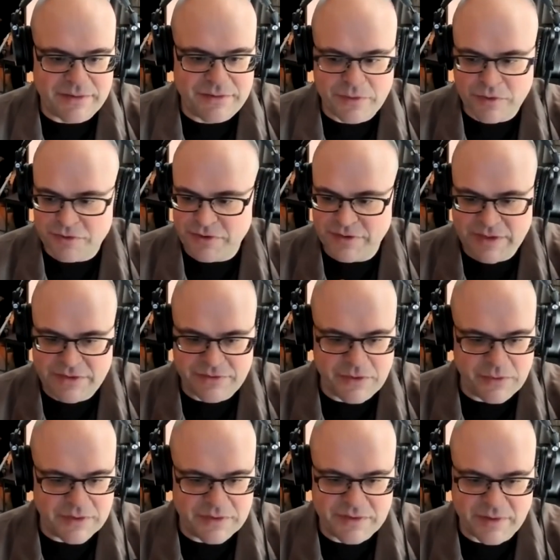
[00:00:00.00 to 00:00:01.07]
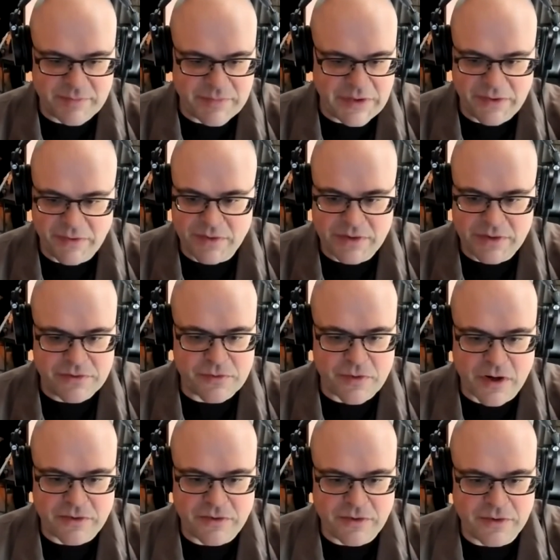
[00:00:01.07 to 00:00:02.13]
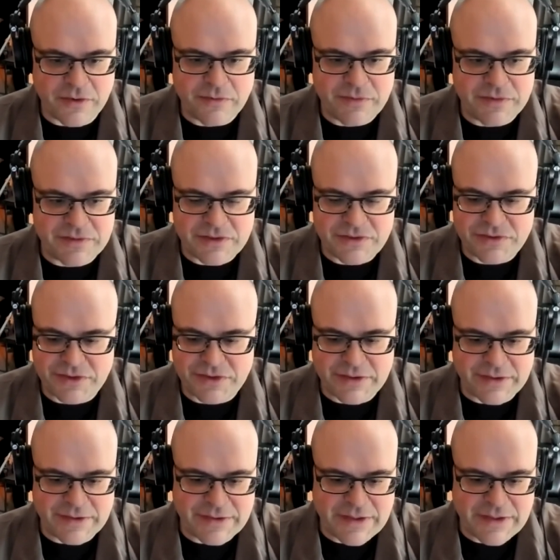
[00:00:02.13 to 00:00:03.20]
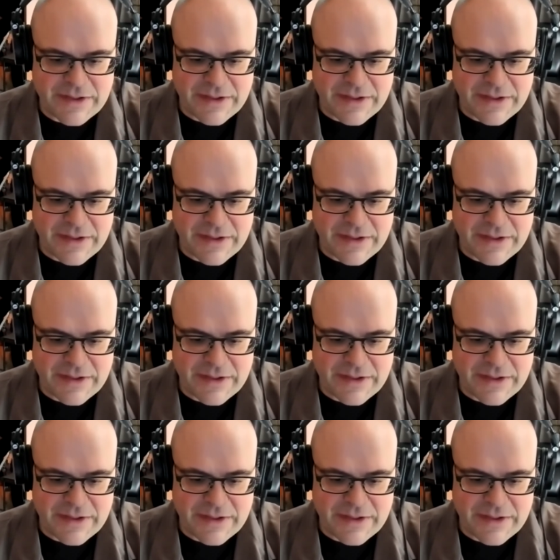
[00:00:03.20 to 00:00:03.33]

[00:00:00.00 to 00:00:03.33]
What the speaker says: surgeon that's doing something, or an instructor or physician.